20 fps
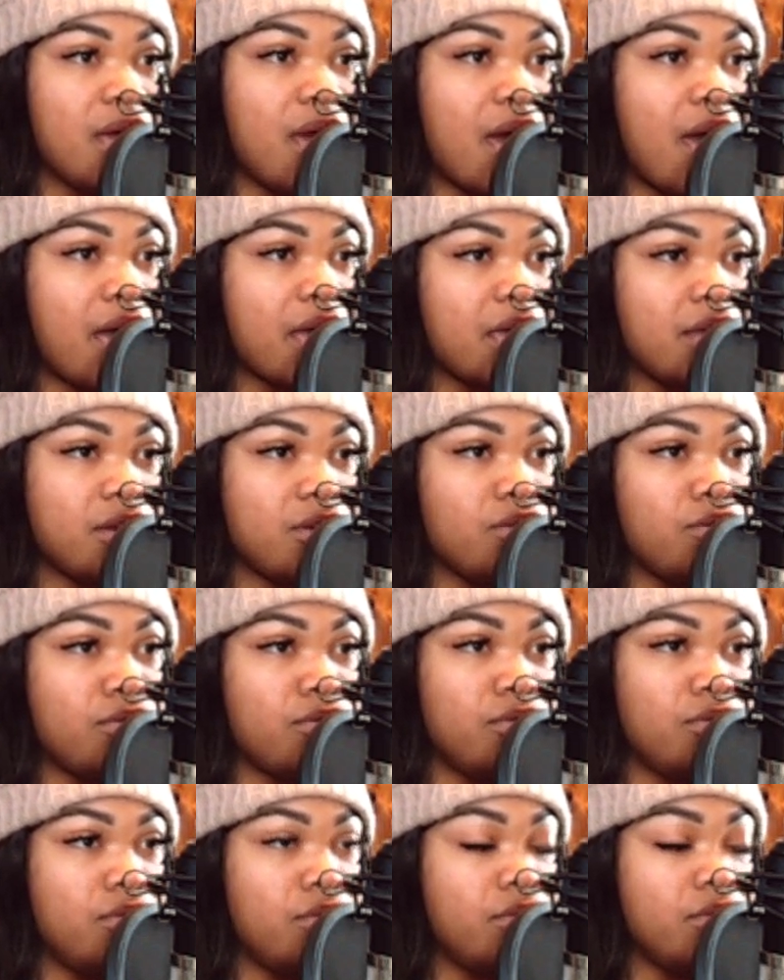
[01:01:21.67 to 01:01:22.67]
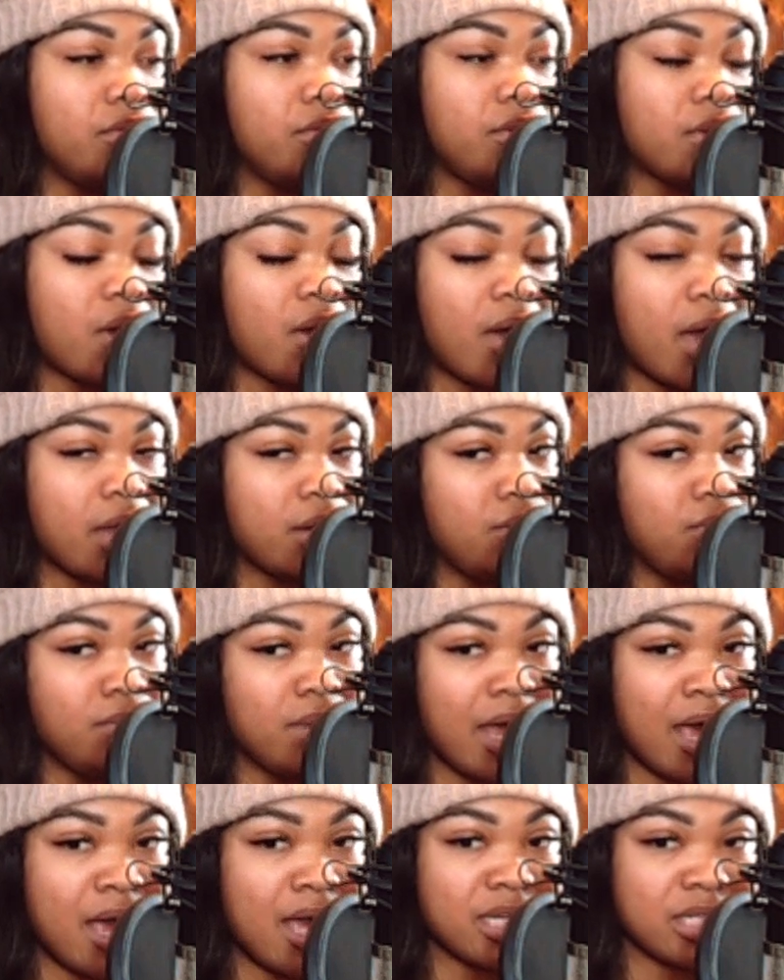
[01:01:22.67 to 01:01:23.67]
I can do, you know, I do
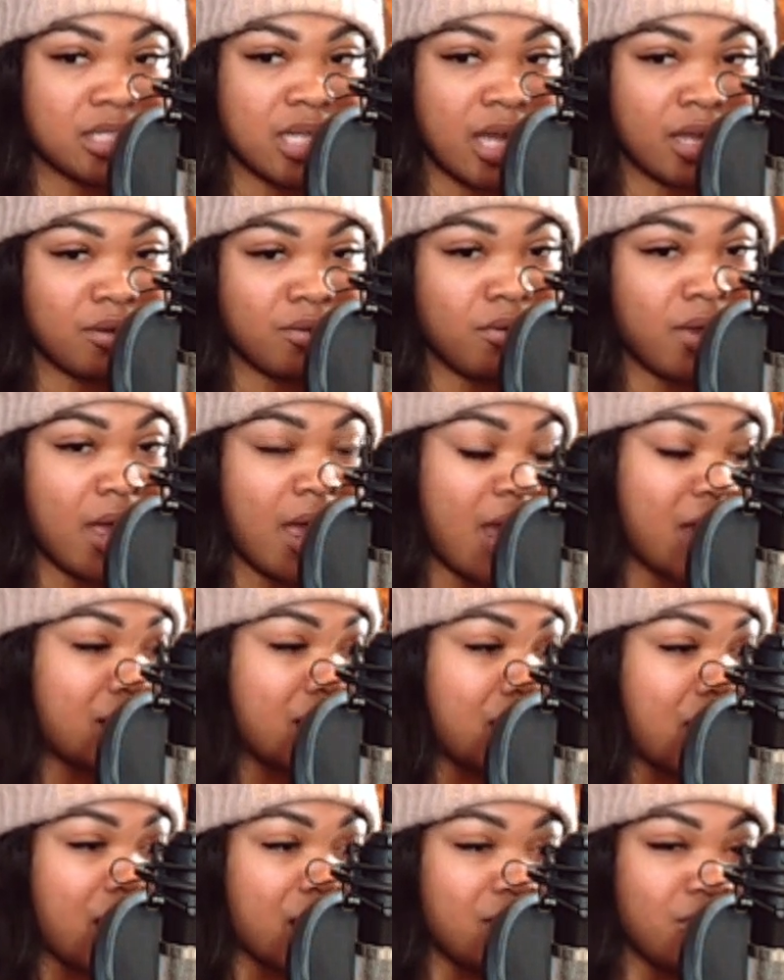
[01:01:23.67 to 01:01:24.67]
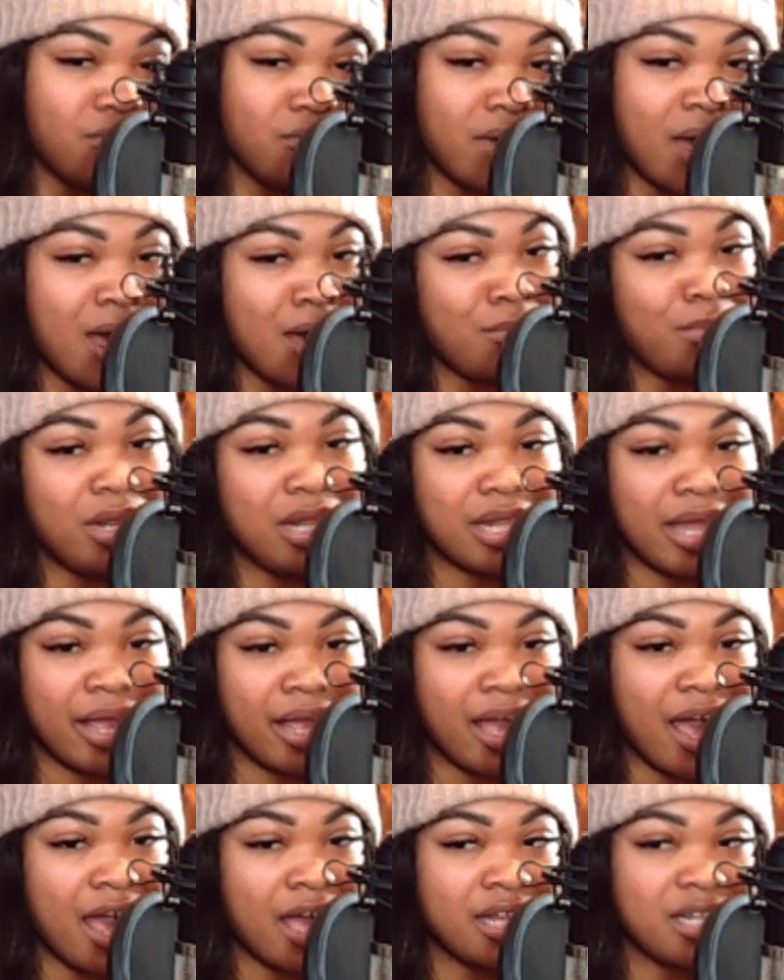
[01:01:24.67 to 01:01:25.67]
lashes, I can do the acting, I can do comedy.
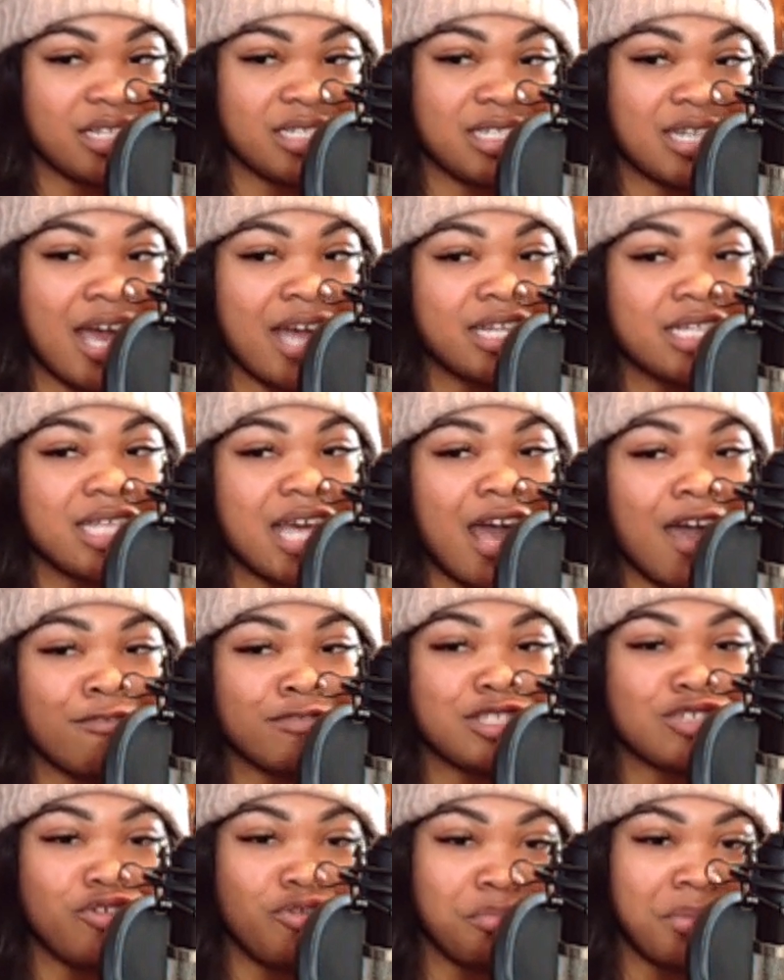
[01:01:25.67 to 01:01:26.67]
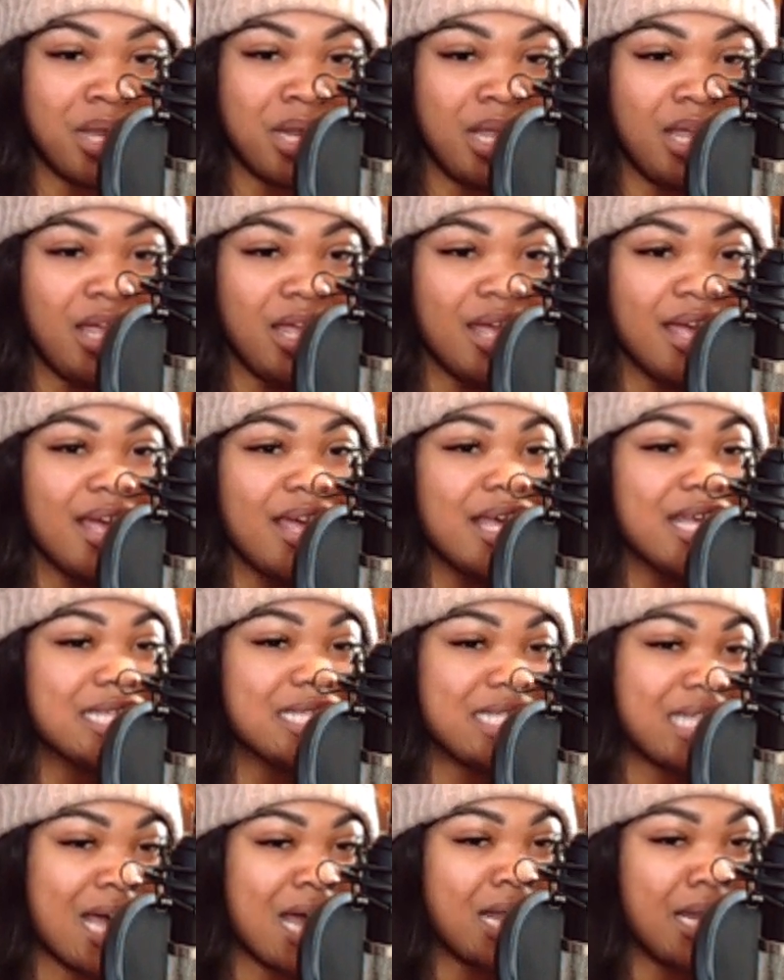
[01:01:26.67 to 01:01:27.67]
Like I, I just have too many
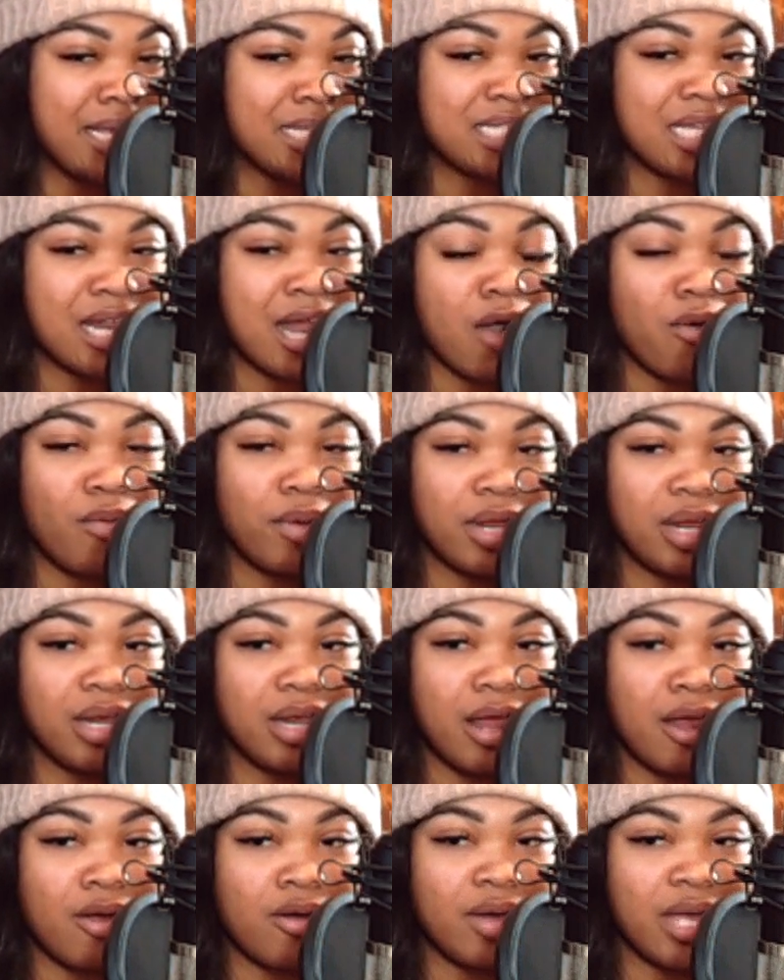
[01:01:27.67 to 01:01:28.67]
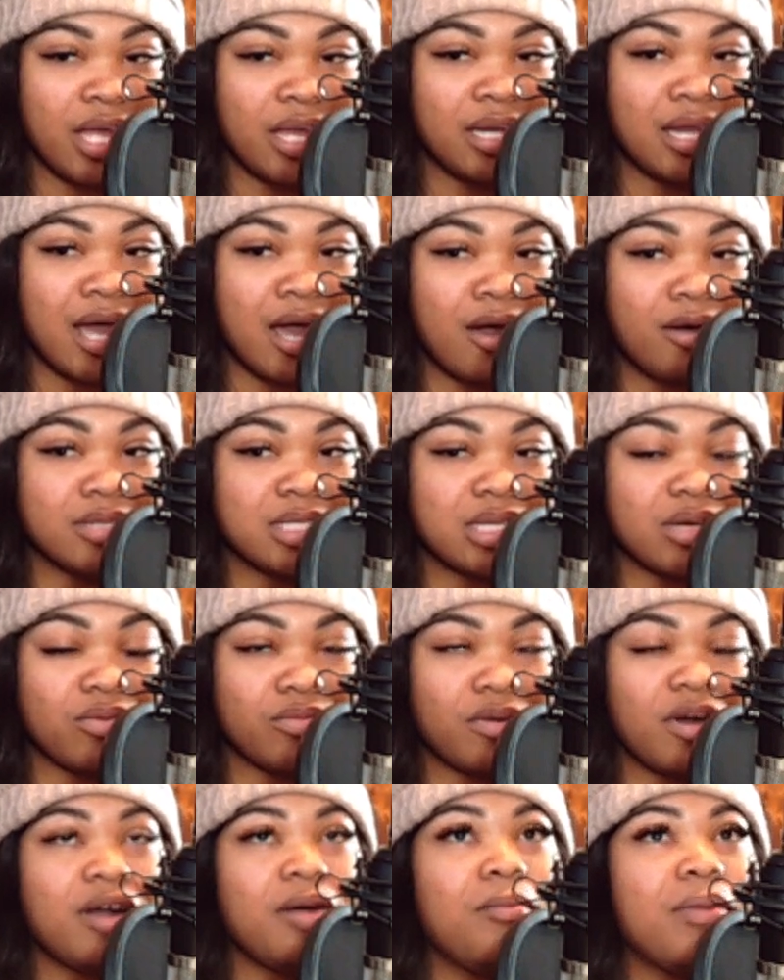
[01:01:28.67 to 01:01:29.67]
yeah. talents, and I want to narrow it down to
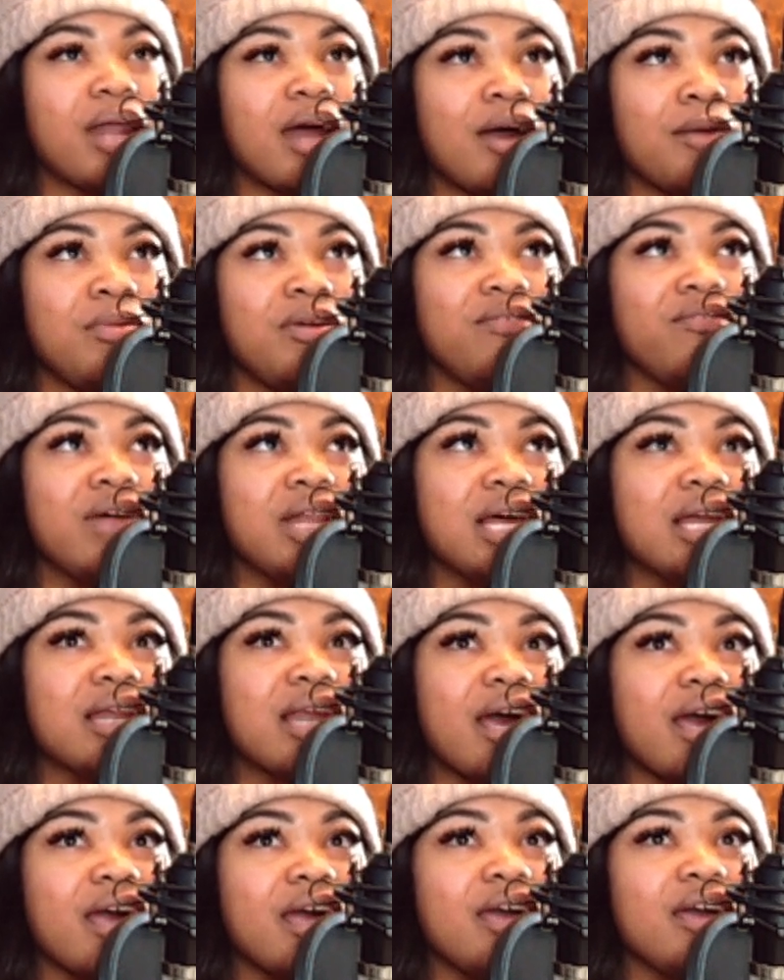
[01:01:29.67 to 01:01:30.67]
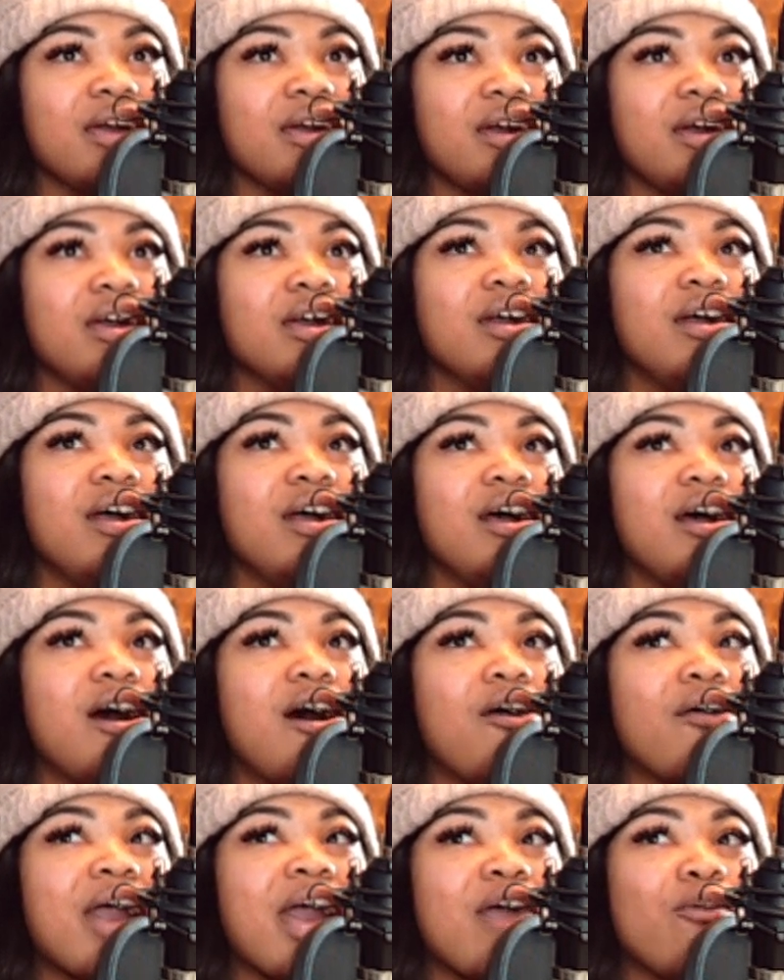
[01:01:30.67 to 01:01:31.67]
one. But I be feeling like,
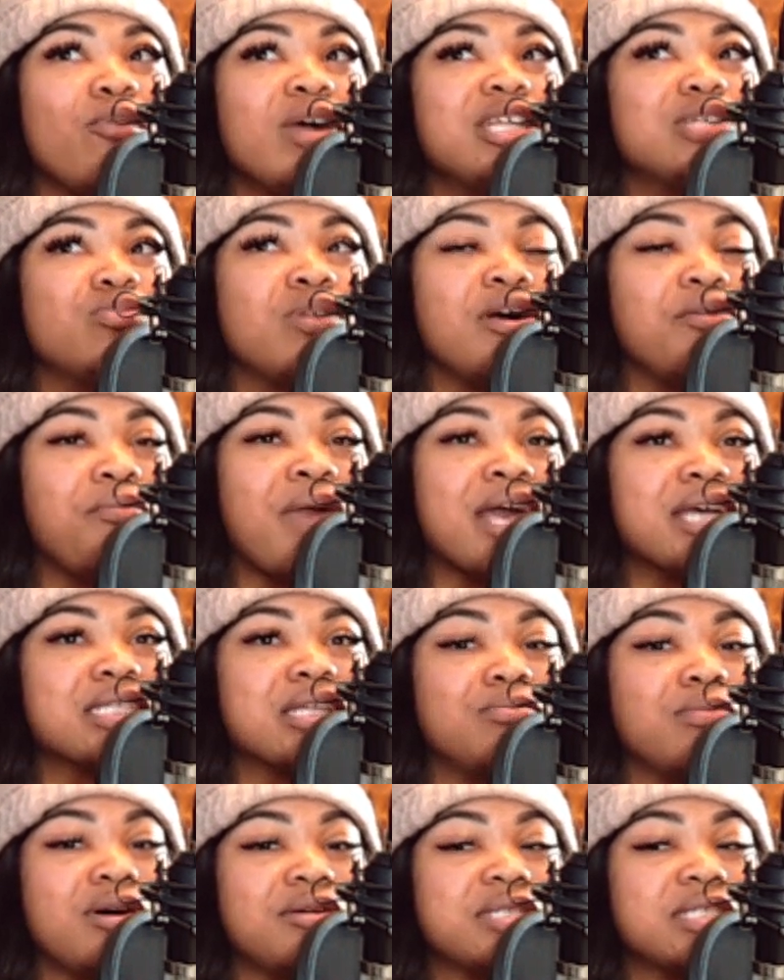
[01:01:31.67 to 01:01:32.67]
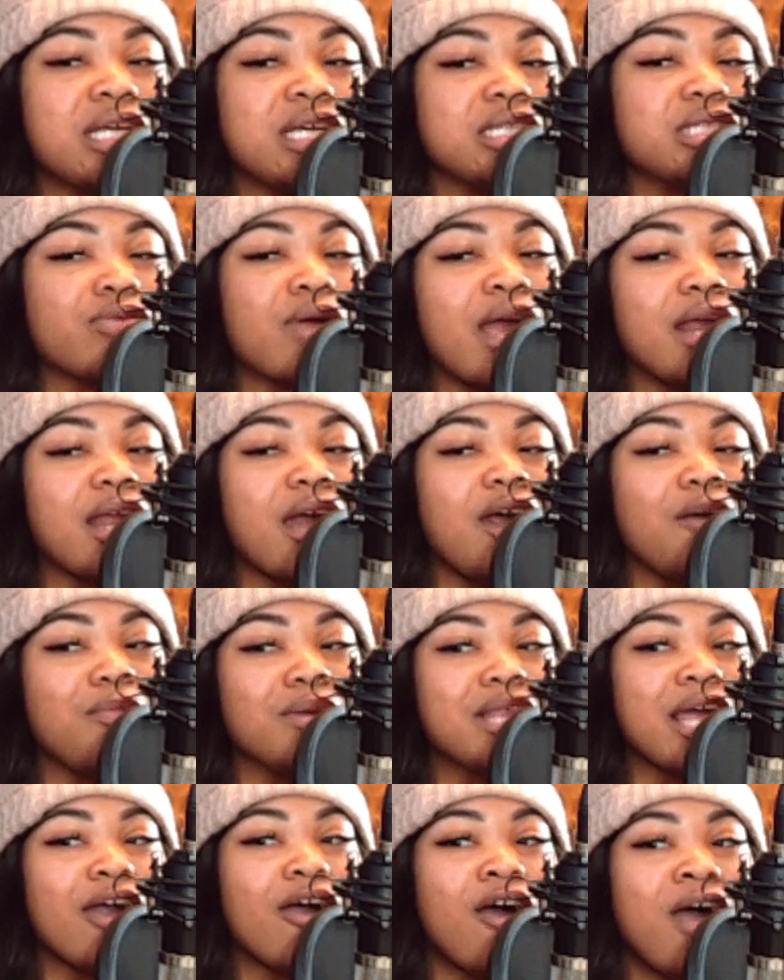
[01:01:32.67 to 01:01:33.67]
okay, which one makes the most sense right now?
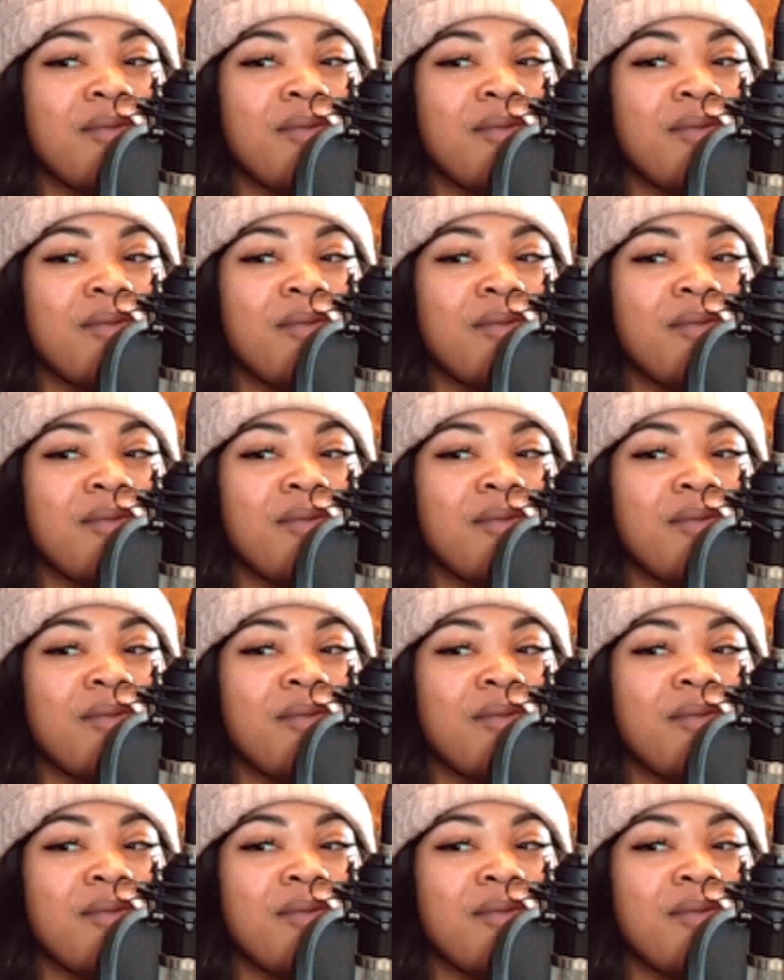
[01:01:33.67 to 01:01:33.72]
But they mm-hmm.